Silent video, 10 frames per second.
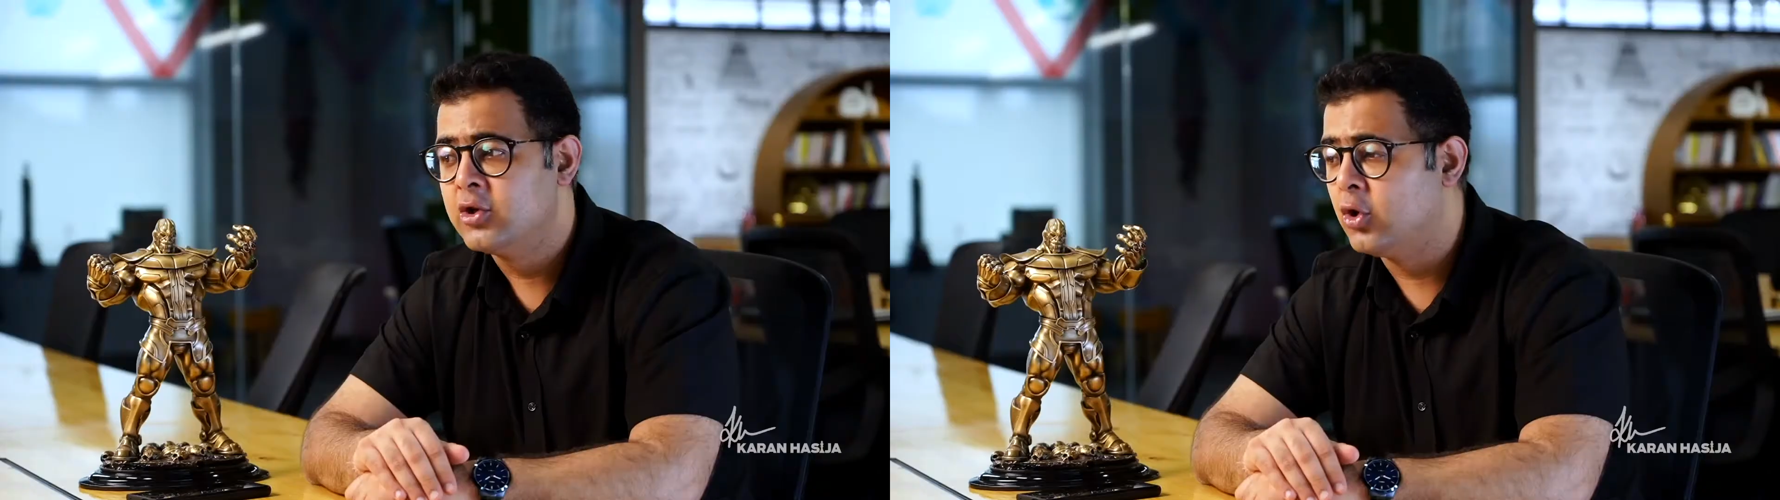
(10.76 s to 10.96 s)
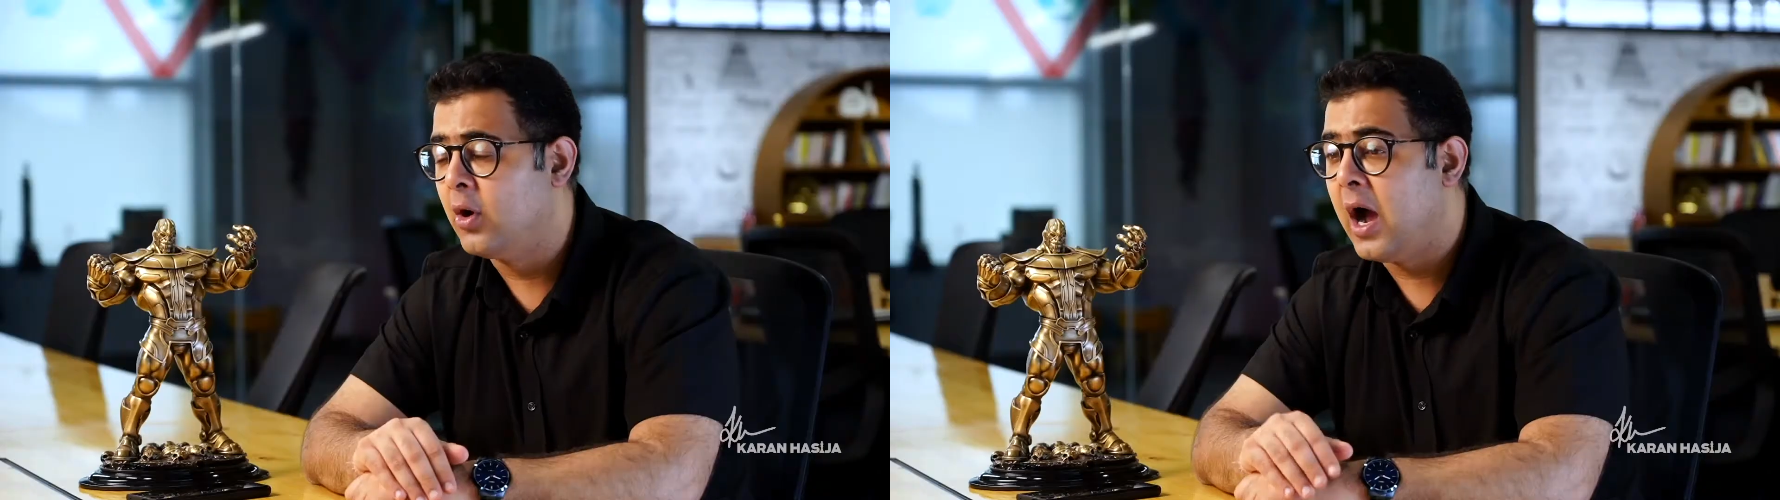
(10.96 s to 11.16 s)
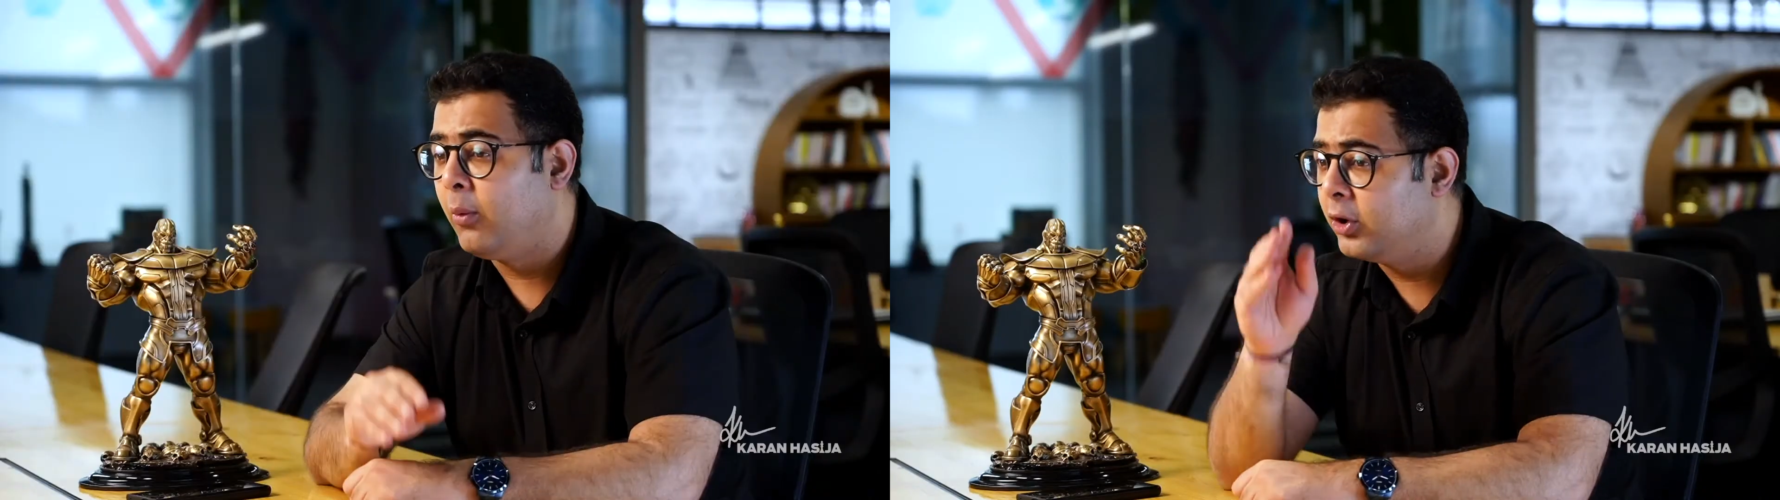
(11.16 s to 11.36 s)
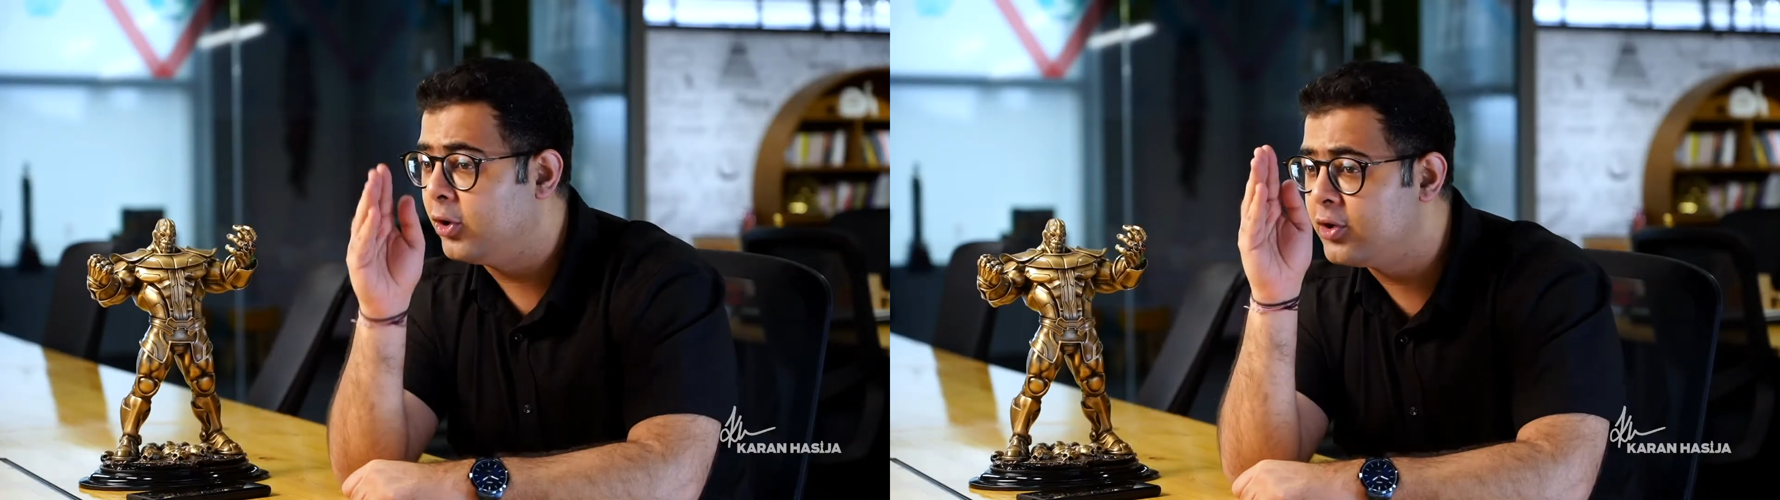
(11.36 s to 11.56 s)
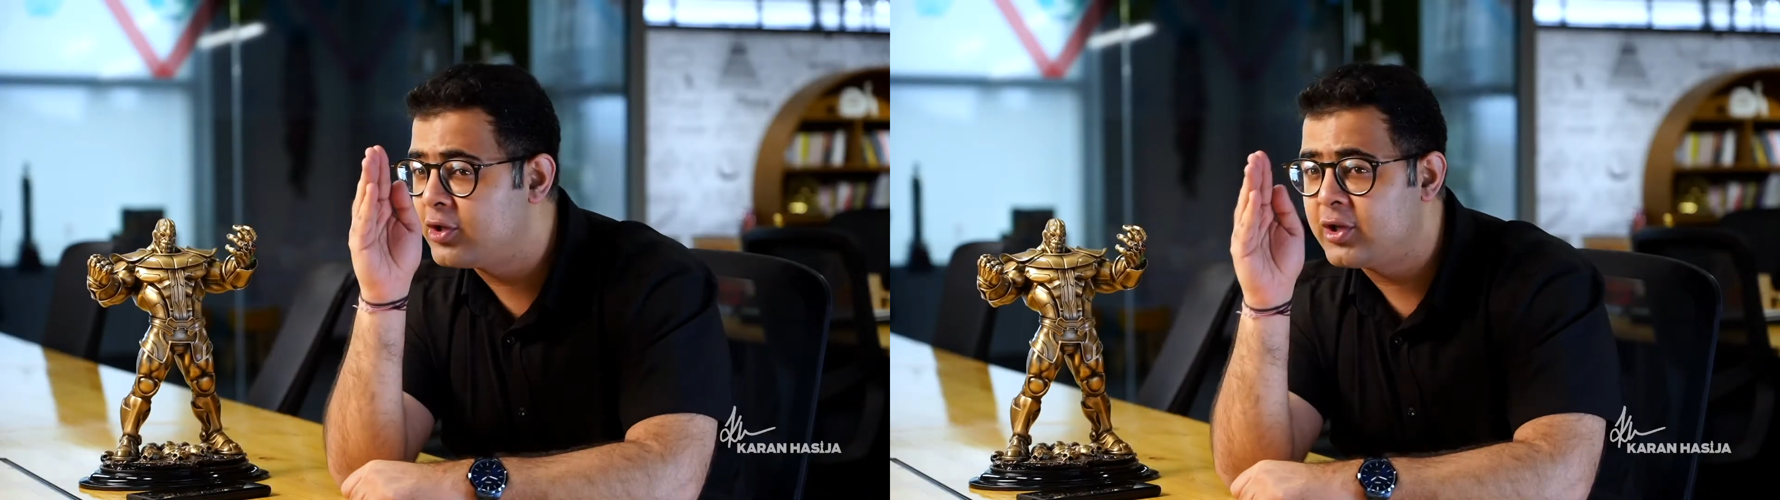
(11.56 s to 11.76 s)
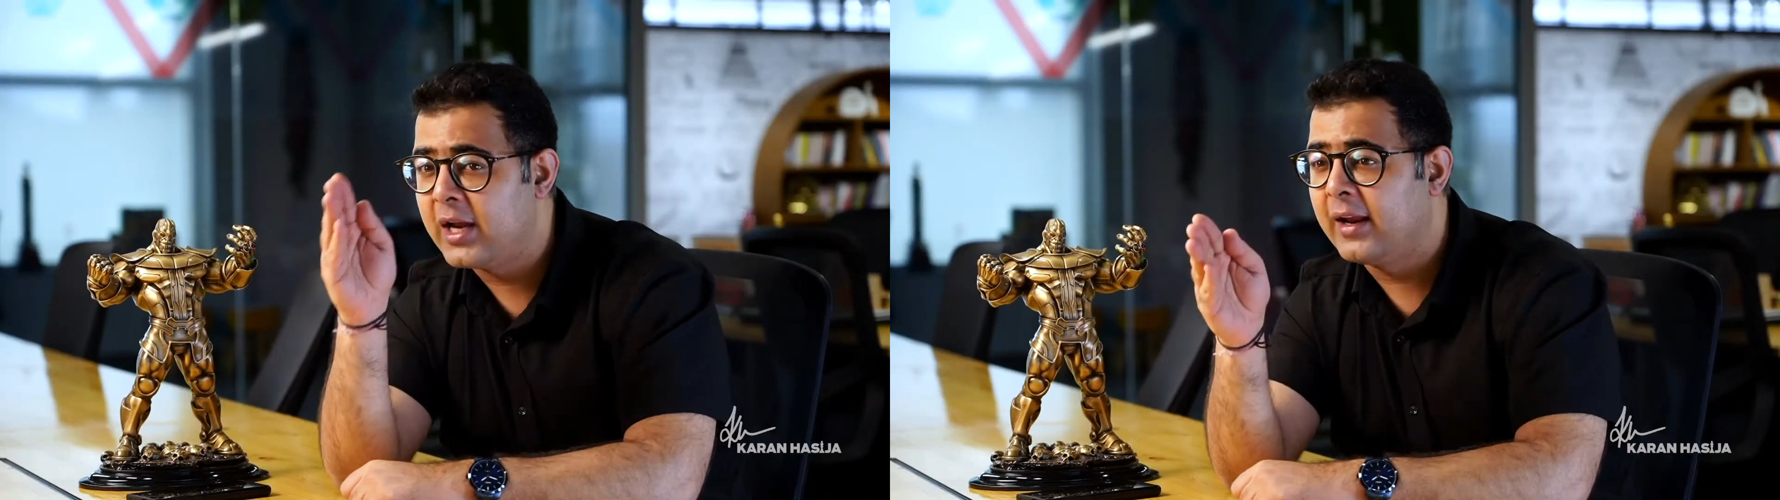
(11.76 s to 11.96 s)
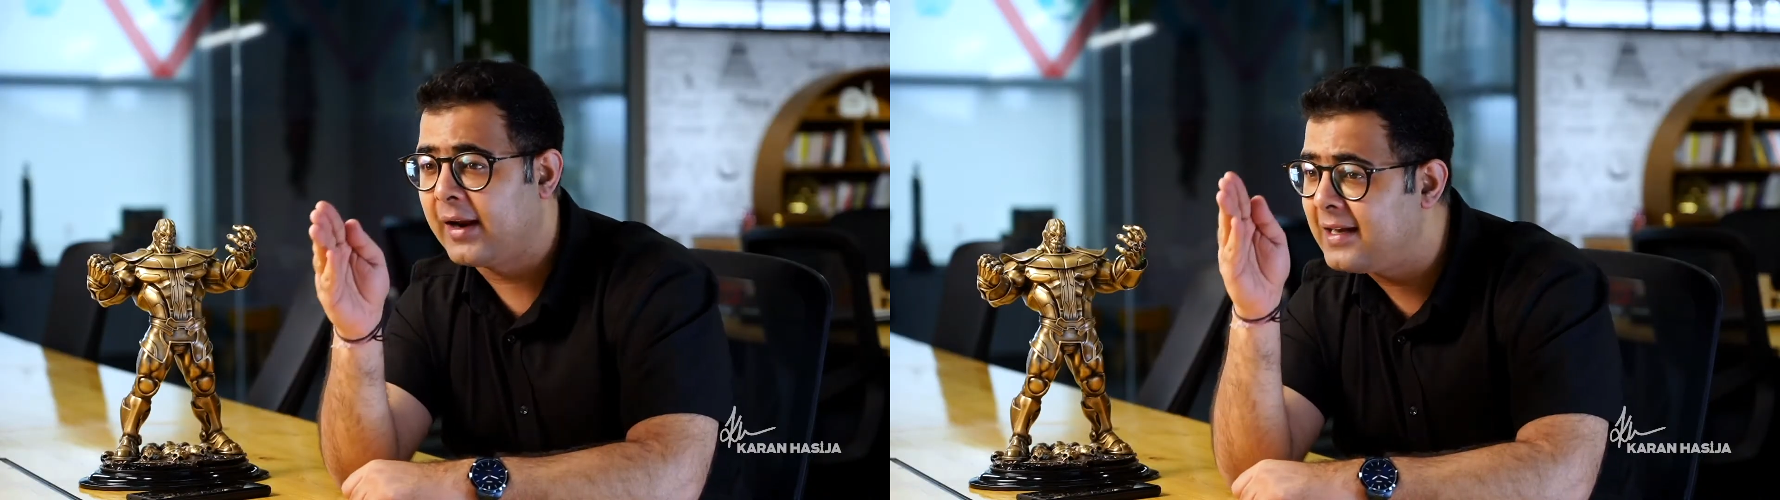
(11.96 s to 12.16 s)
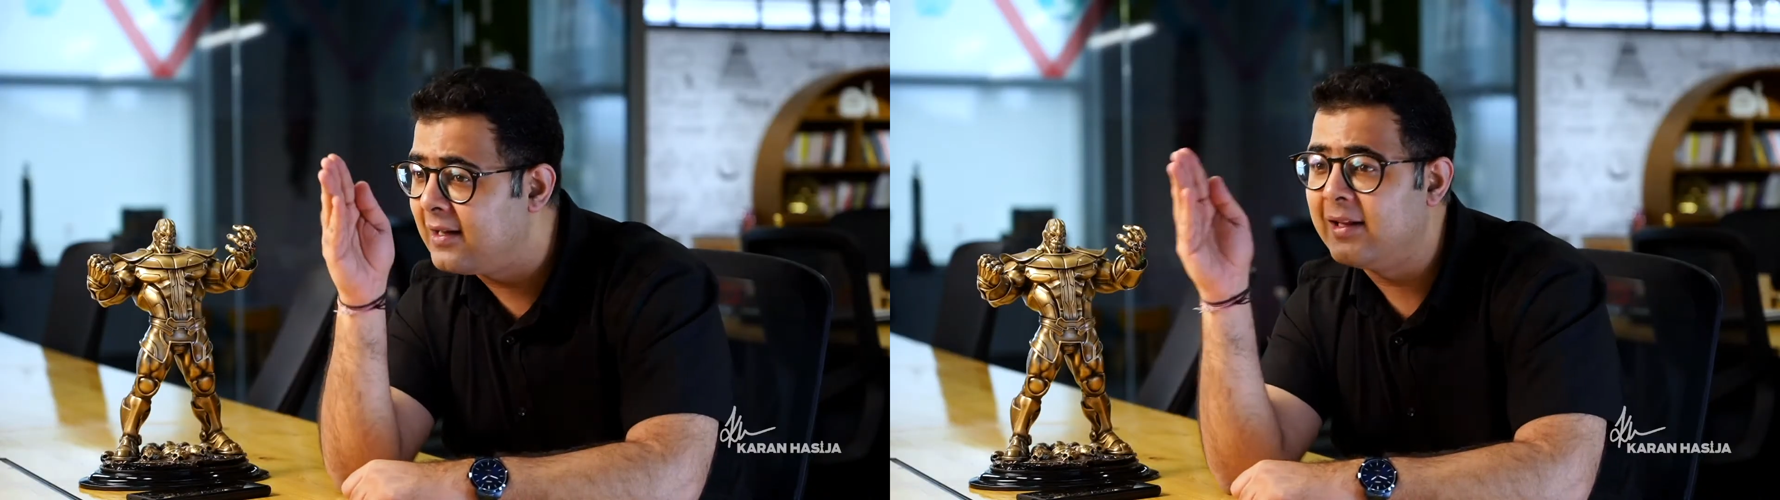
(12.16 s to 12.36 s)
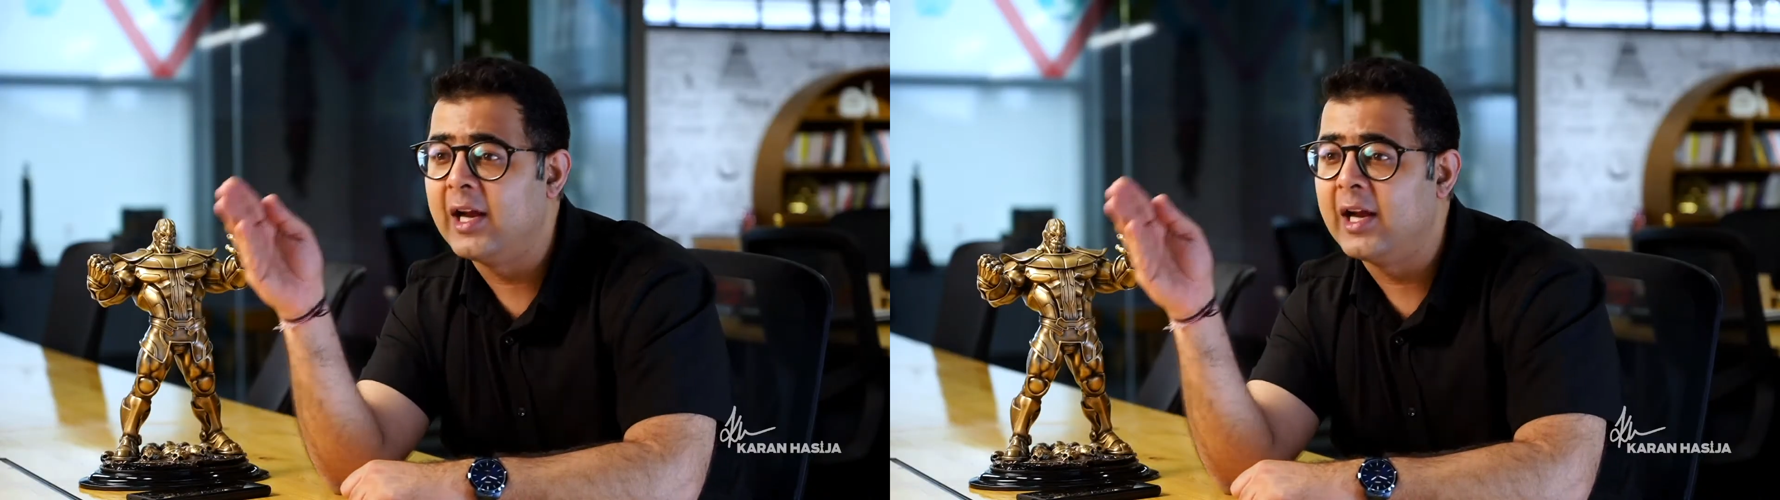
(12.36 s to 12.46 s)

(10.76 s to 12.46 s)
So I wanted to stay right till